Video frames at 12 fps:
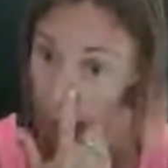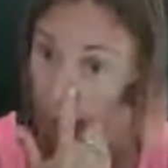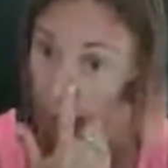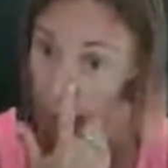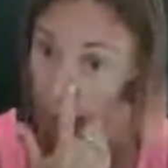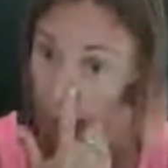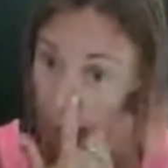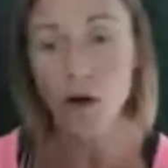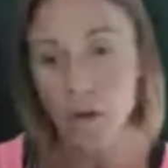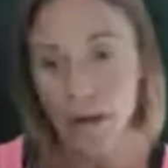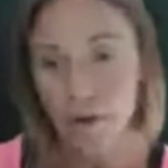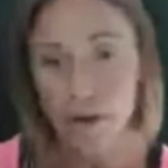
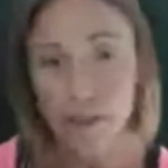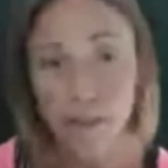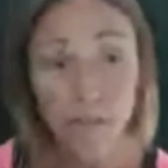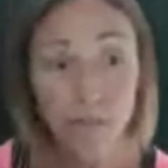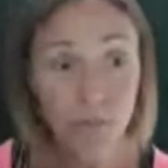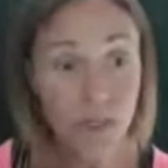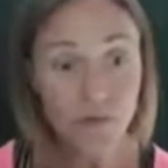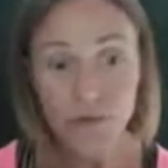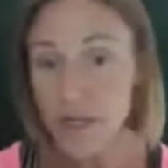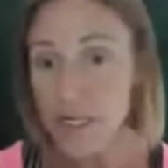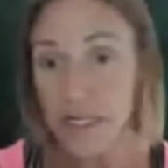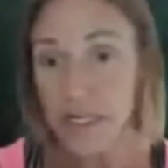podcast and I speak a lot
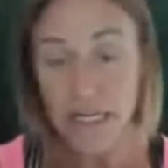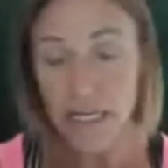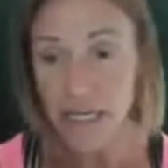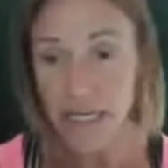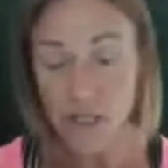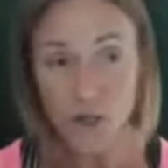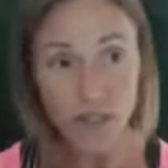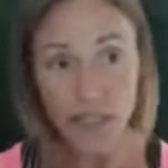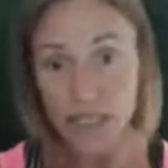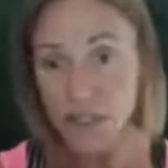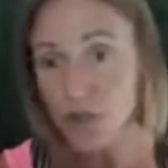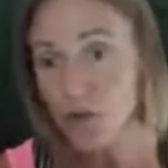about issues, and they
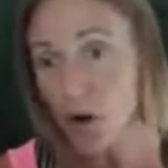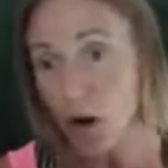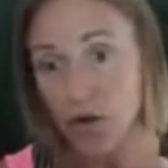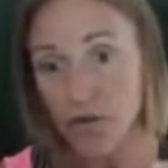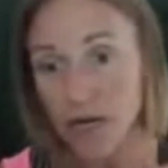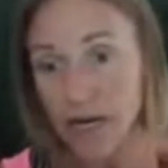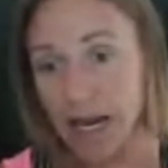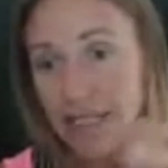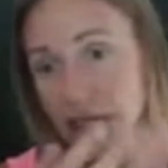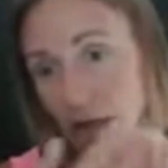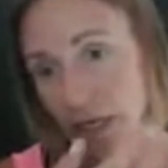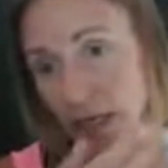do overlay.
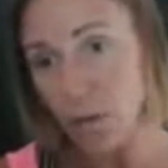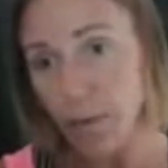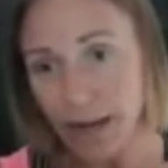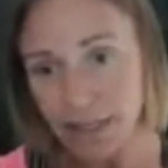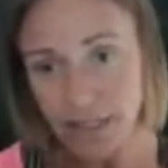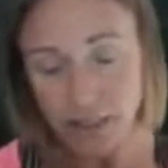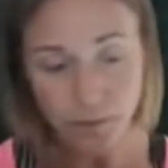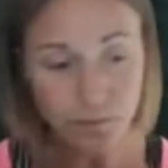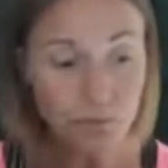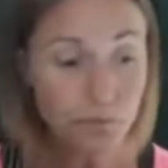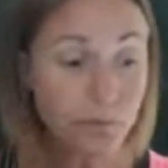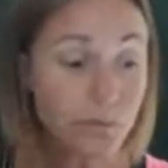It's like a little
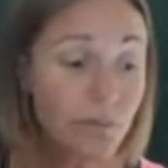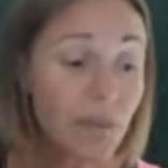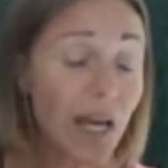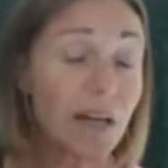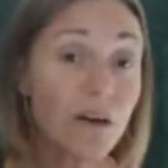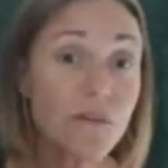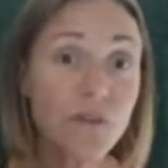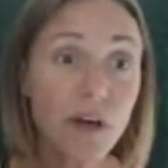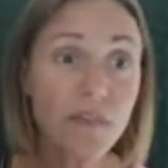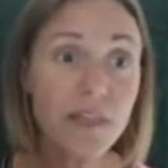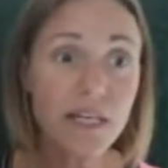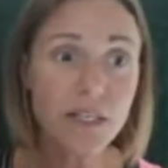pattern, and I've
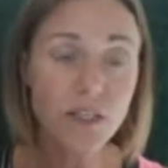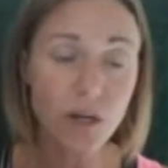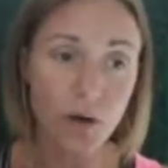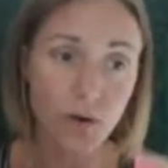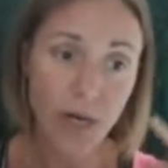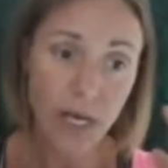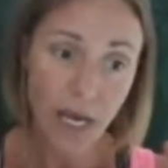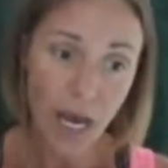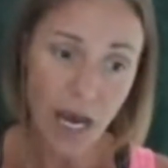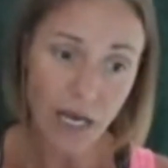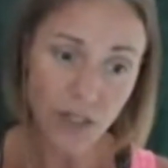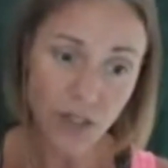done this so
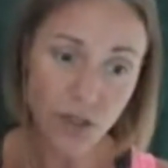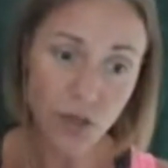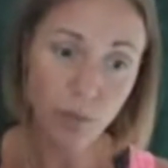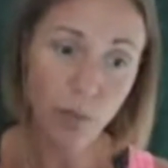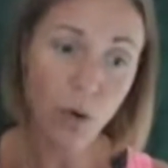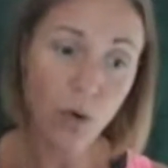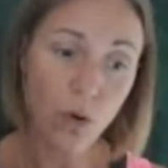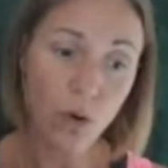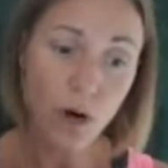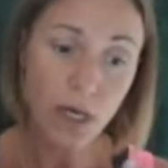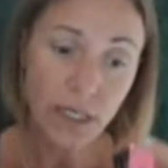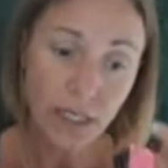to
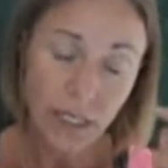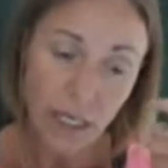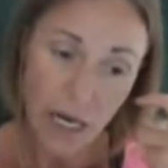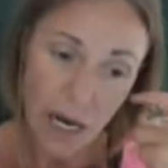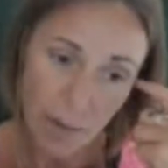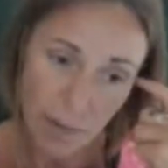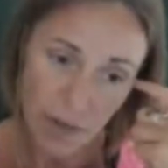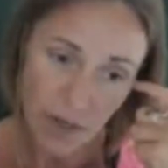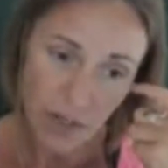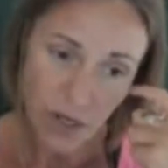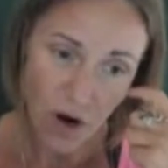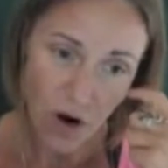support
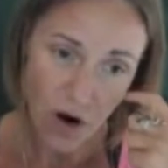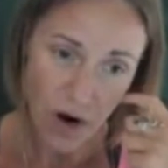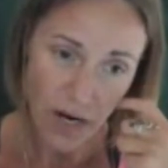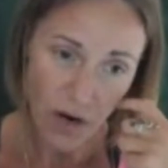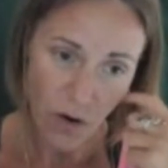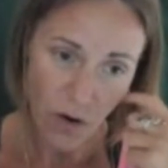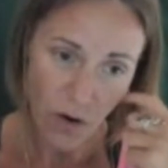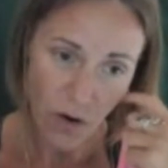because I